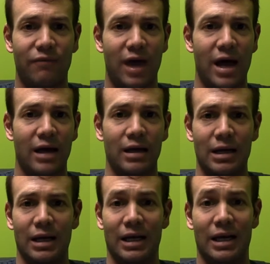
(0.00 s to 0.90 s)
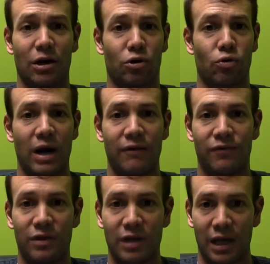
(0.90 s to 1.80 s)
fat and get a great
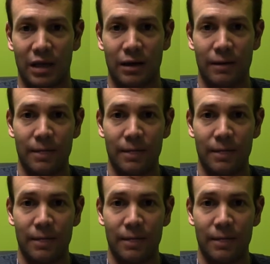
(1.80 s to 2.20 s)
physique.